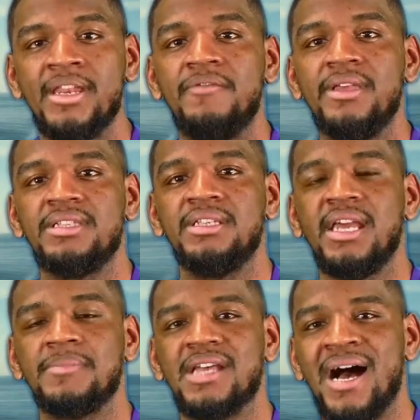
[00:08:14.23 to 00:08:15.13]
Many of
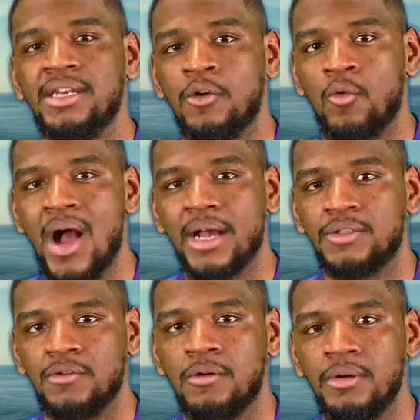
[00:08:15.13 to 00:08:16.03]
these names are
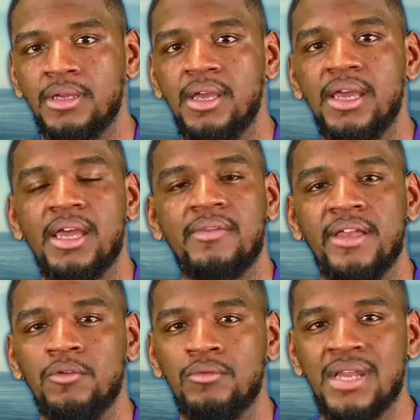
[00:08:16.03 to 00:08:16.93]
derogatory
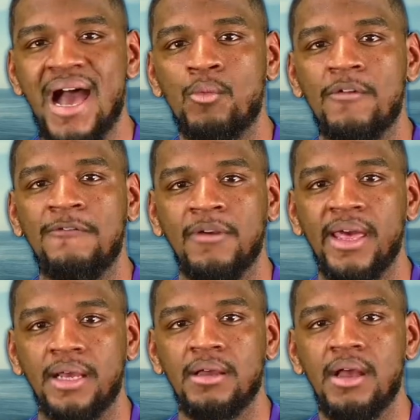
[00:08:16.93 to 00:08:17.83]
and they do not
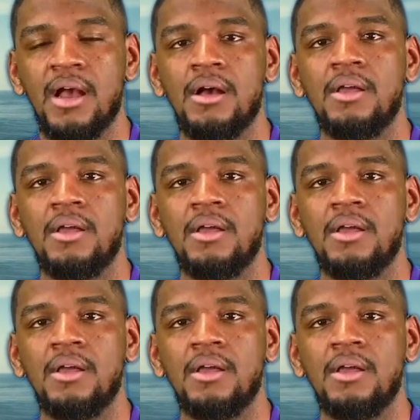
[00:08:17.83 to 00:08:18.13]
reflect